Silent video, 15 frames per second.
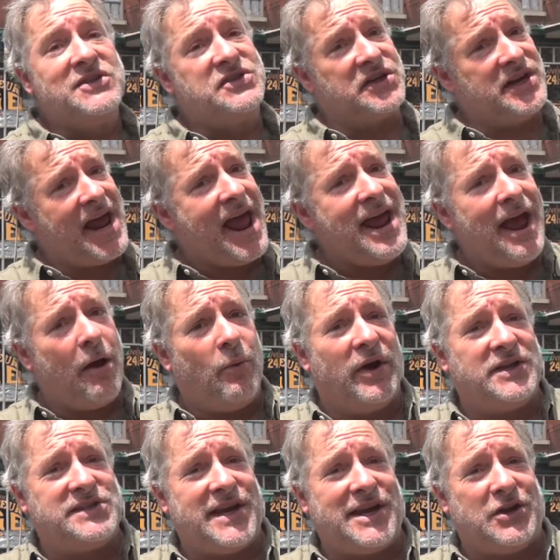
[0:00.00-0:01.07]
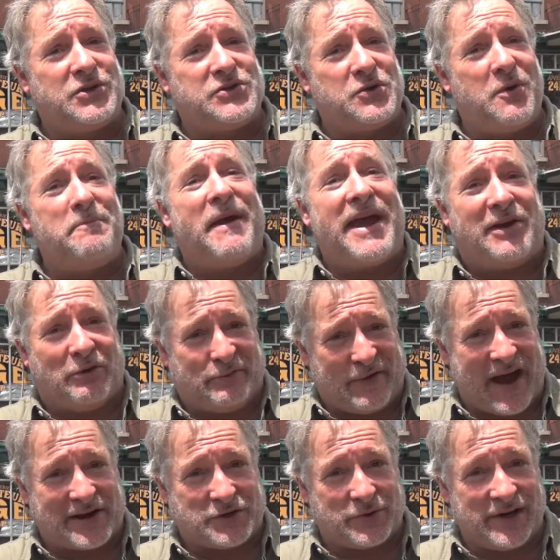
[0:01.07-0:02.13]
Today, I want to take you to a bagel
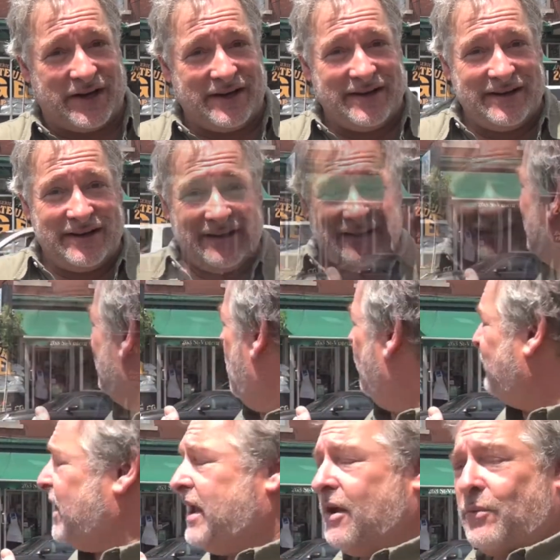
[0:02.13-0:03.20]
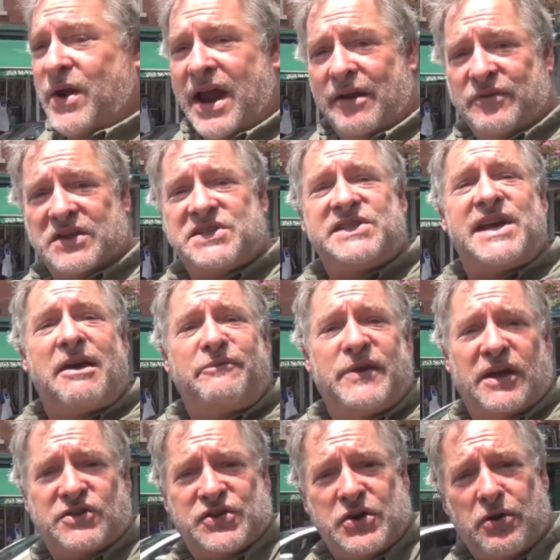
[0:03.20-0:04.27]
factory. Over here, we have the Saint
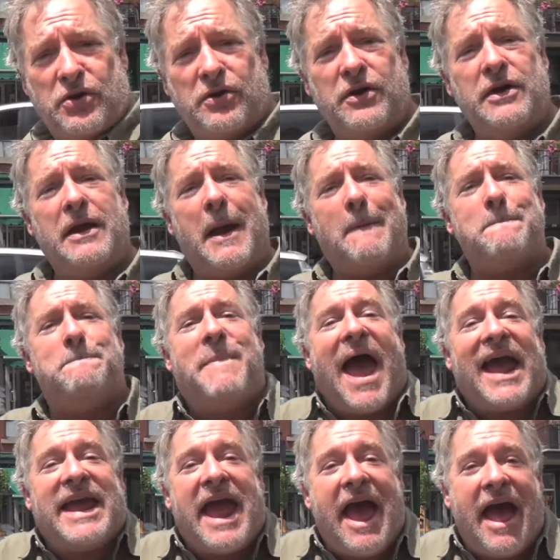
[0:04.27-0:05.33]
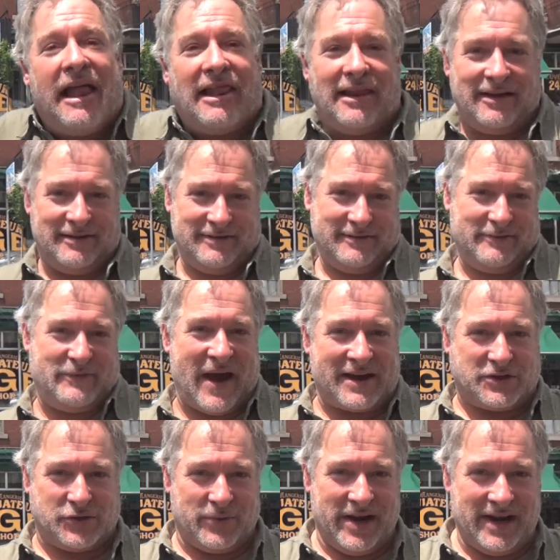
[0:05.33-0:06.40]
Viateur Bagel
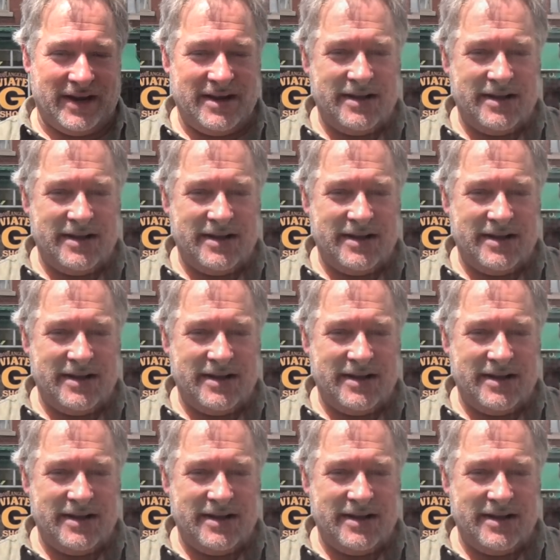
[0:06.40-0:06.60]
factory.